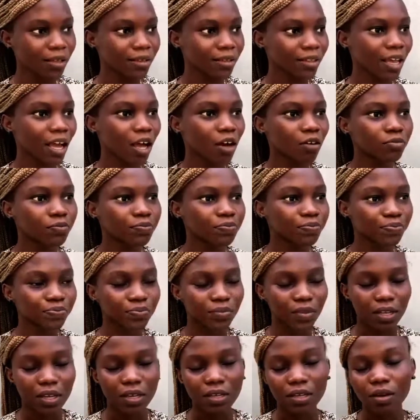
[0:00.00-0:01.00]
Now,
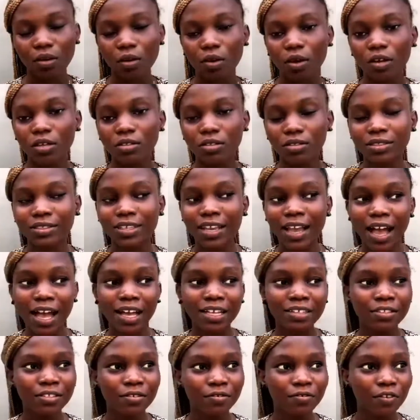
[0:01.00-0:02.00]
there
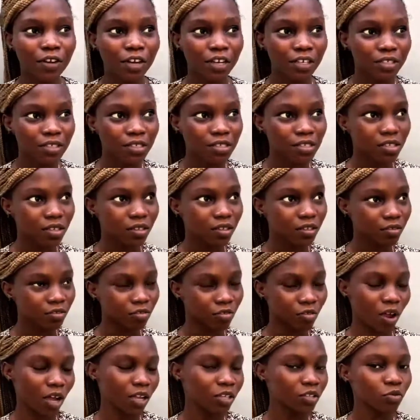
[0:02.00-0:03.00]
are different
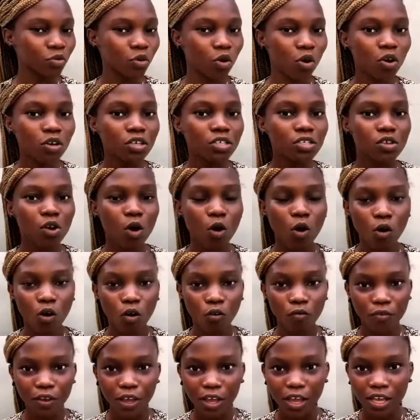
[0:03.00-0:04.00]
groundworks
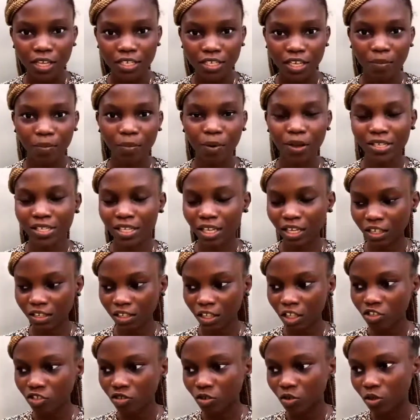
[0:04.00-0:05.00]
of enterprise
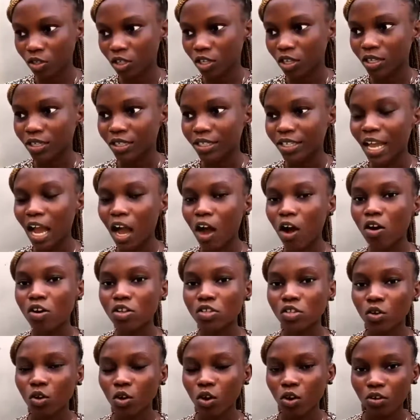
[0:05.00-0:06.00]
architecture. They are
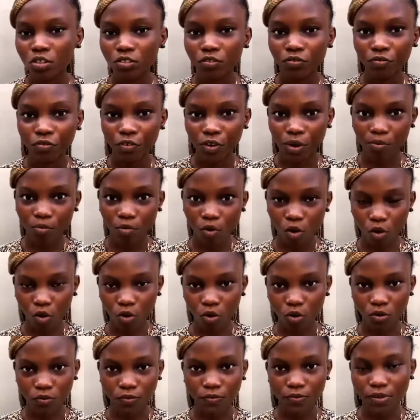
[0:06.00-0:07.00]
also called
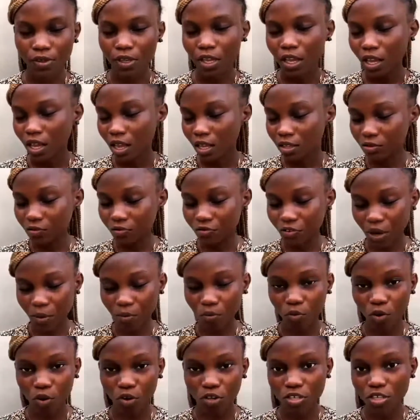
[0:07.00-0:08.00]
frameworks
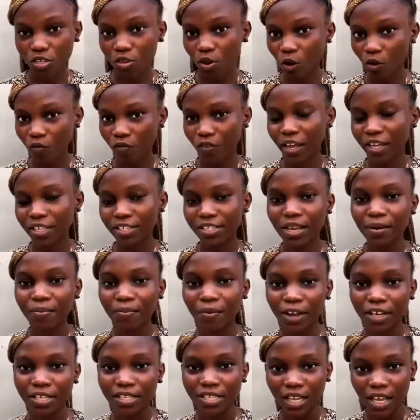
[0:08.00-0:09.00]
of
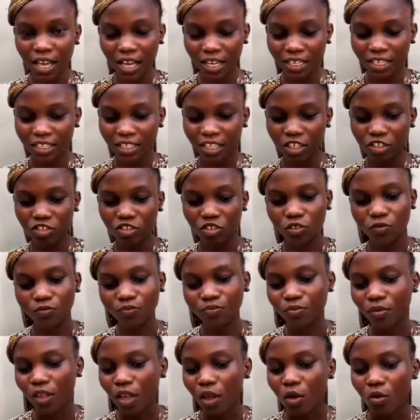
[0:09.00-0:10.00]
enterprise architecture.
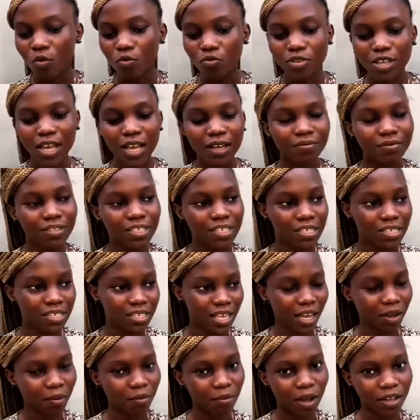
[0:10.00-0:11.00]
We have the
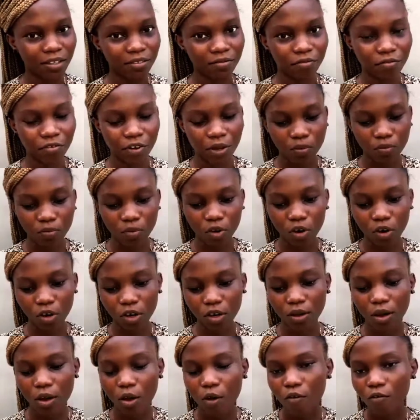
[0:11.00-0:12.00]
Zachman
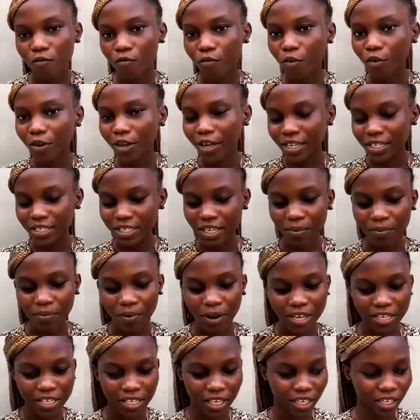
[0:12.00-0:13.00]
framework for
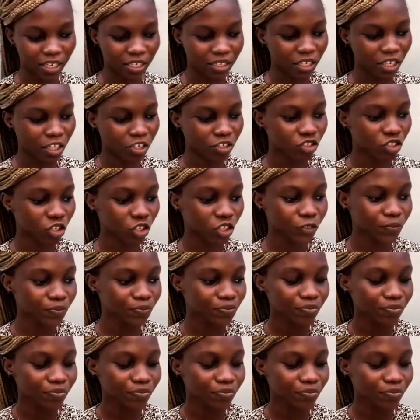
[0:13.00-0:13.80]
enterprise architecture,